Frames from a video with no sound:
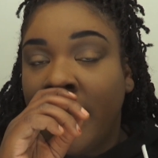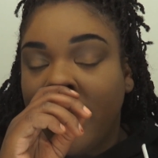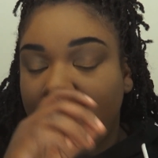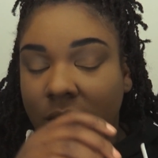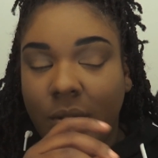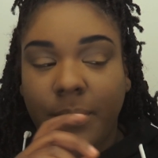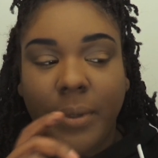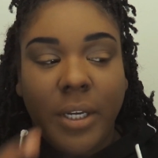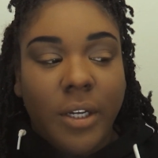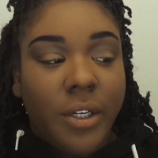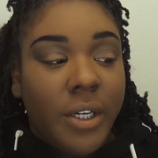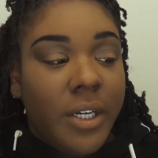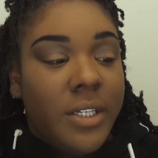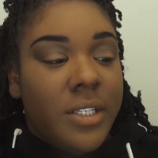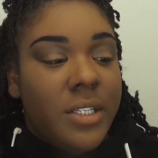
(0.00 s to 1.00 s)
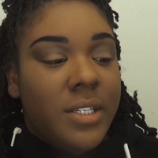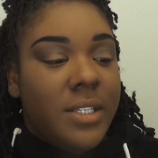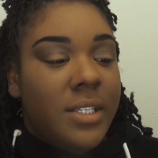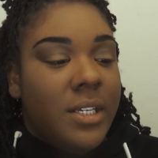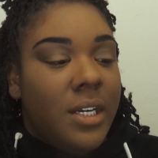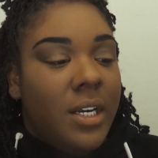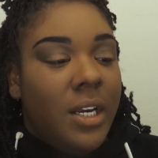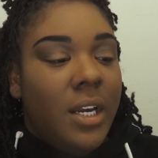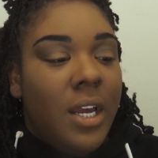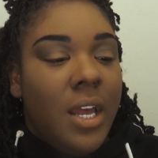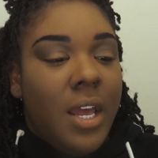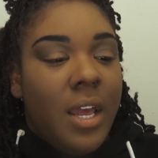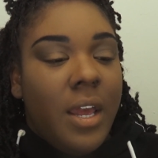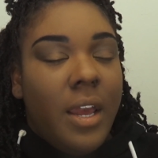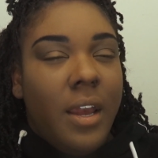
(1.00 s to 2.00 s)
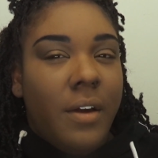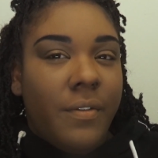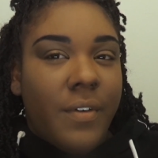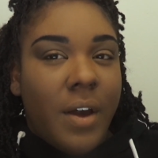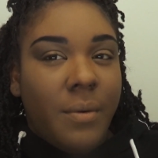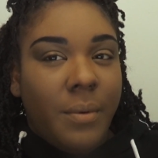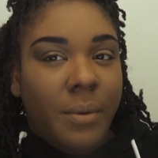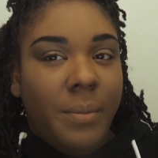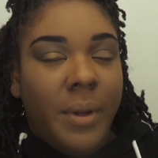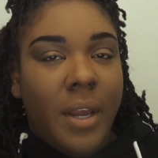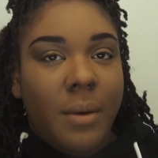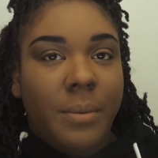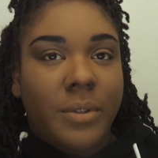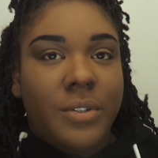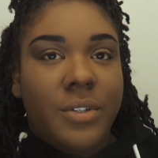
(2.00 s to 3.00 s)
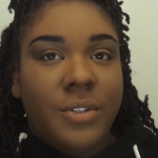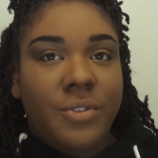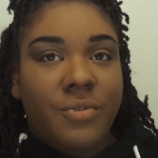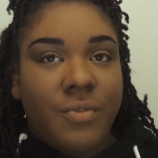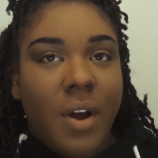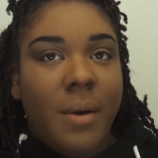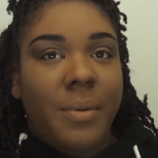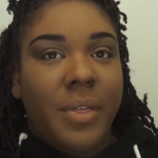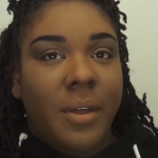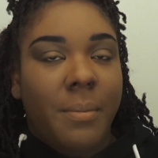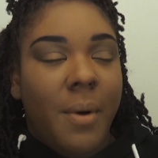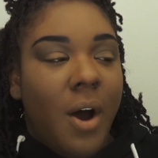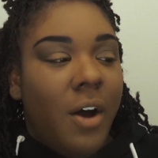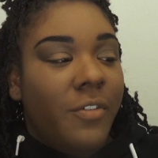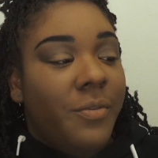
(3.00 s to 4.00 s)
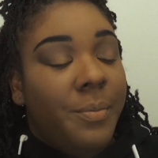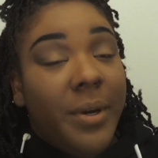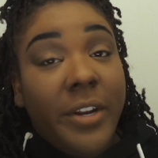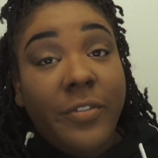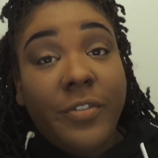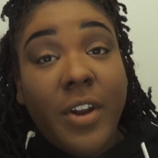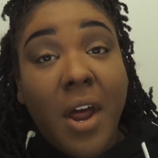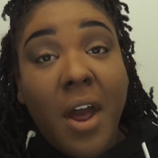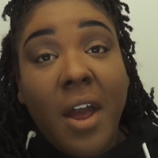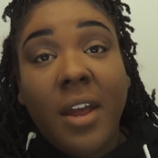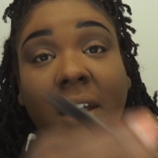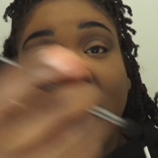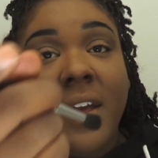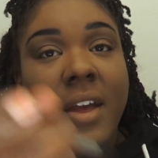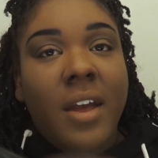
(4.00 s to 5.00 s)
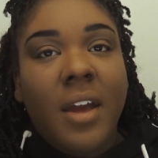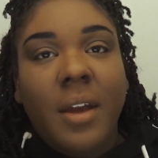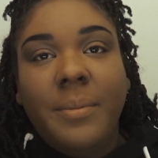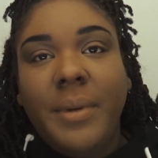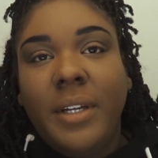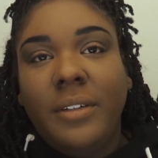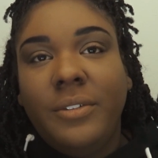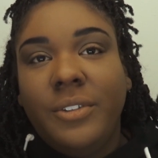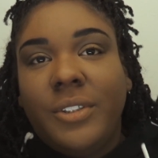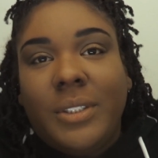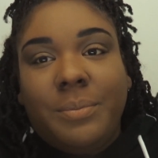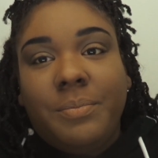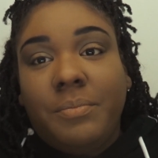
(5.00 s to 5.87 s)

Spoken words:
so I'm curious to see if I would be able to drop them off. But if not, I mean,